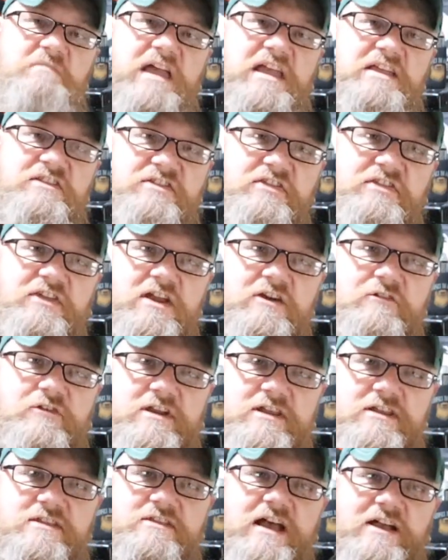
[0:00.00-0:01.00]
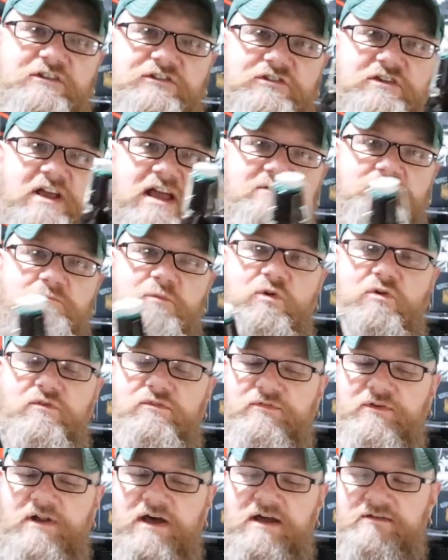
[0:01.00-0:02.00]
In theory, that should have more
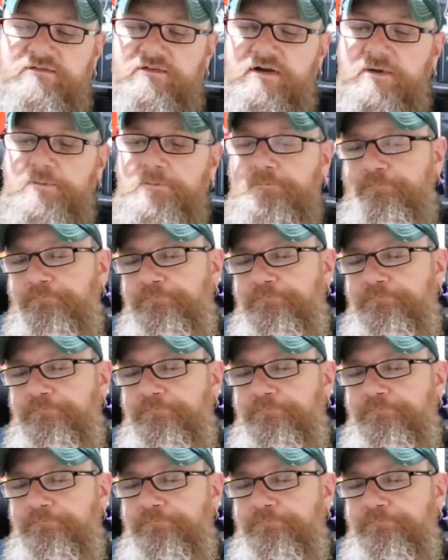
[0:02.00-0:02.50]
flavour.